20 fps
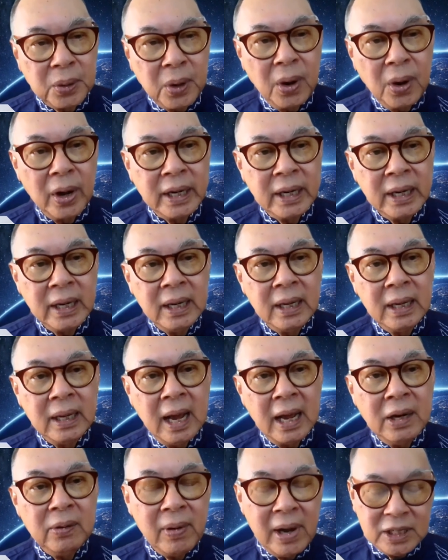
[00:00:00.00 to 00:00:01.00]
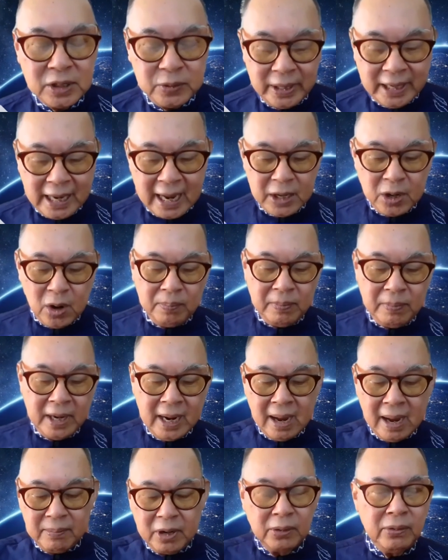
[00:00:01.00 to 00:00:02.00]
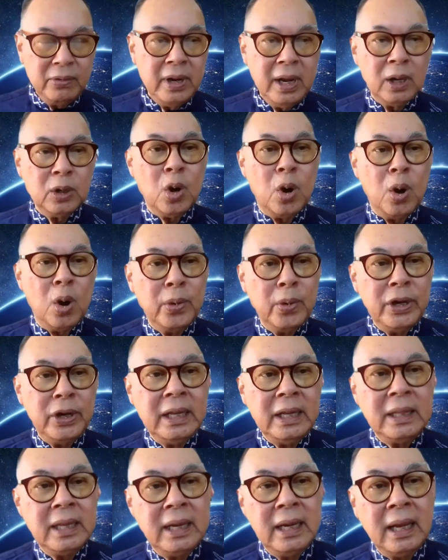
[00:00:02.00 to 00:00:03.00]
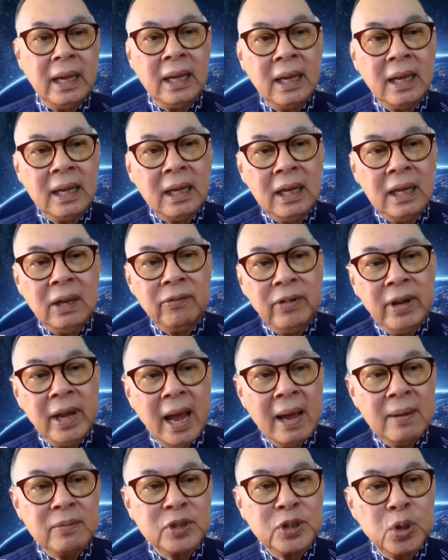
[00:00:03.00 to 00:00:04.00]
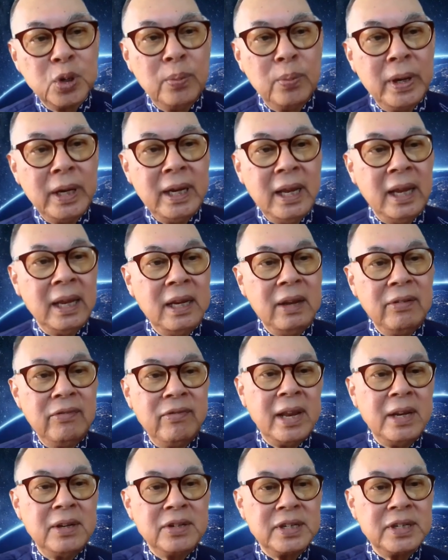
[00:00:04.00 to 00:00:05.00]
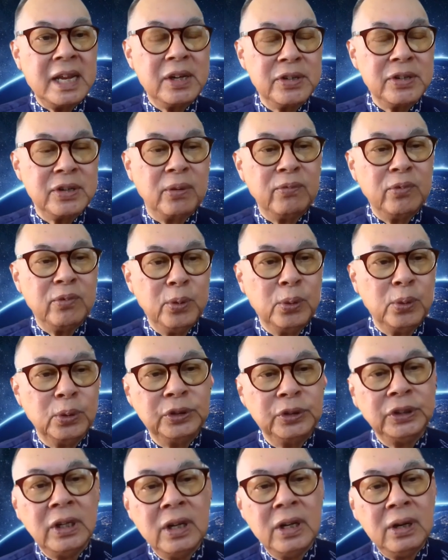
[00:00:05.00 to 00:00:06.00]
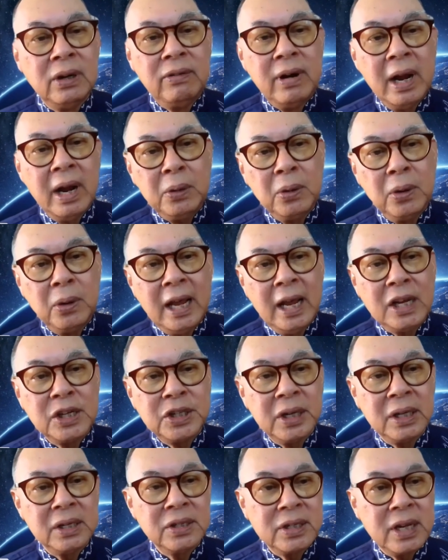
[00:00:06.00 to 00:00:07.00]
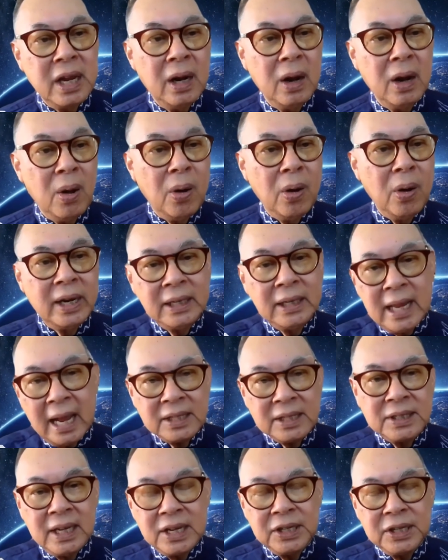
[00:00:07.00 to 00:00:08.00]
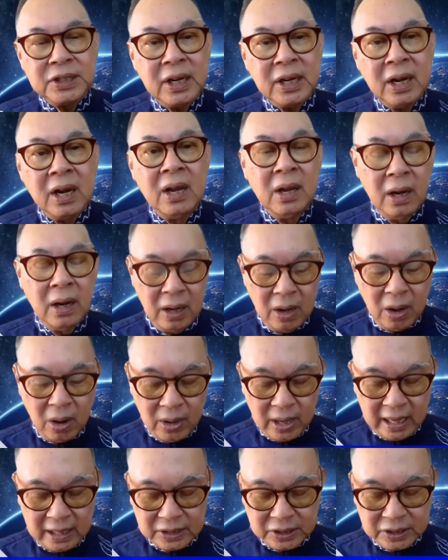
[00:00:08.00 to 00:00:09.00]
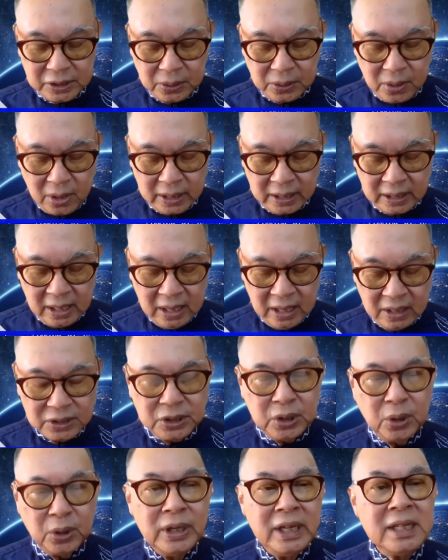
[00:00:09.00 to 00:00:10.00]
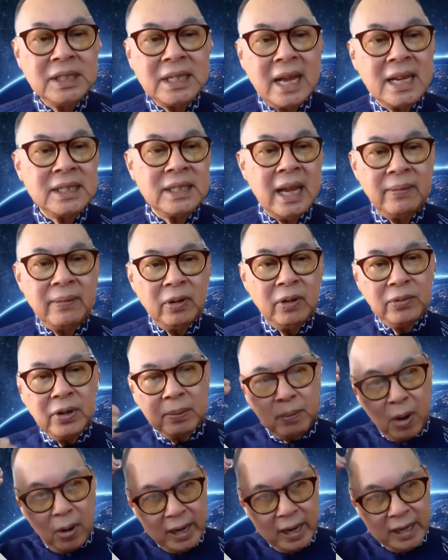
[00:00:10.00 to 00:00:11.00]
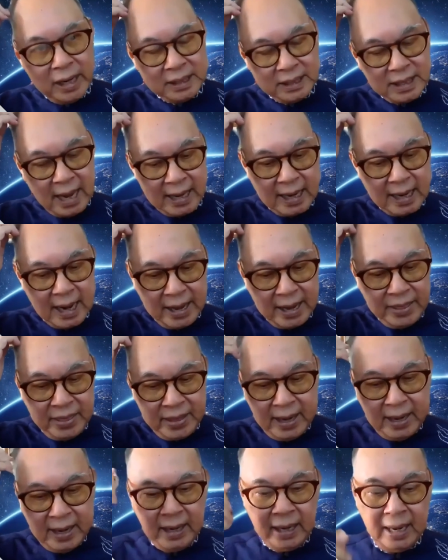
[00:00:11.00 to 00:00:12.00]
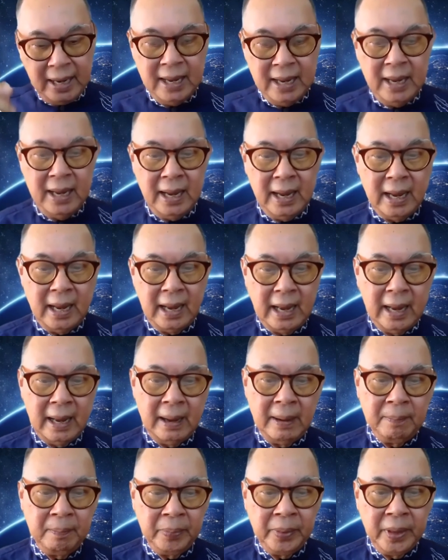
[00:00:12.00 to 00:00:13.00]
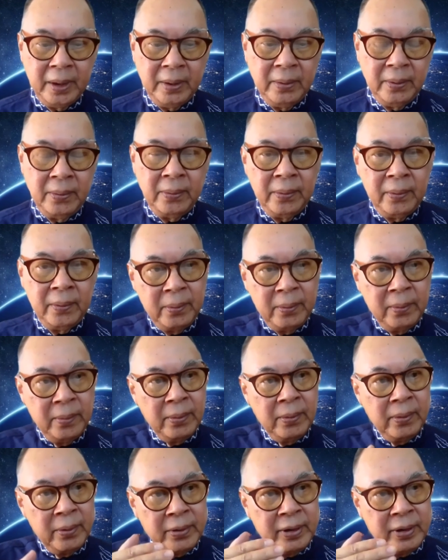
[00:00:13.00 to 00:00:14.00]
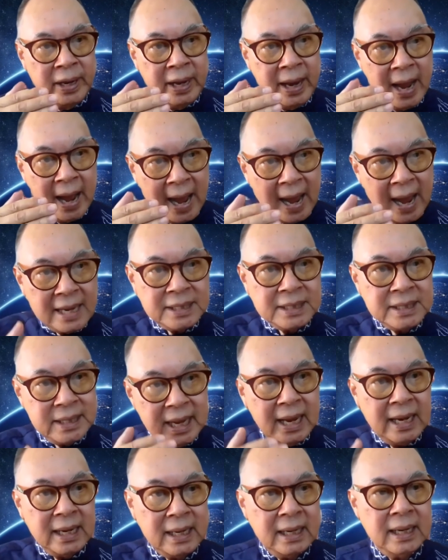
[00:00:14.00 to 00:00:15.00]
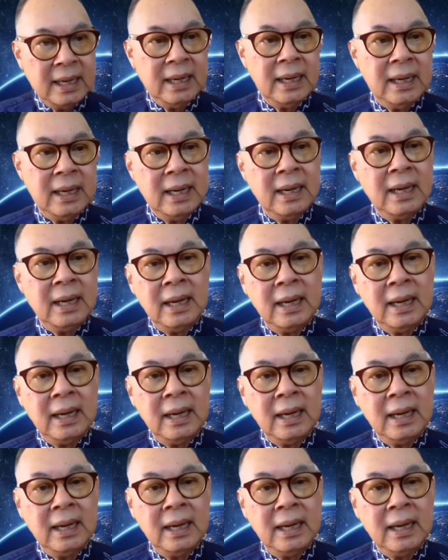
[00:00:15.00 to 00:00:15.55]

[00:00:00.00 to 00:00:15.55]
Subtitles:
and so on. Otherwise, we cannot become a real community if we have so many different sets of rules, regulations, and law and taxation law and so on. So these are some of the points that I think the ASEAN